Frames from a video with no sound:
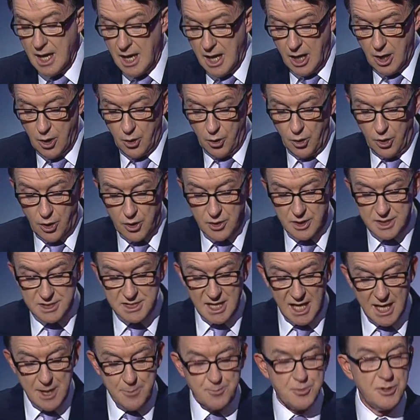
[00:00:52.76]
Or, as
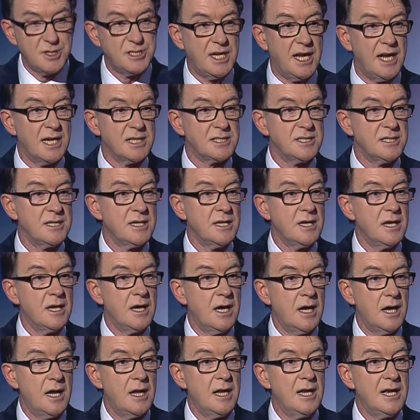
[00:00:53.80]
I predict,
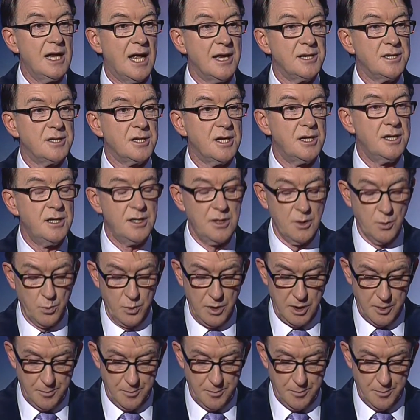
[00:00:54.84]
London will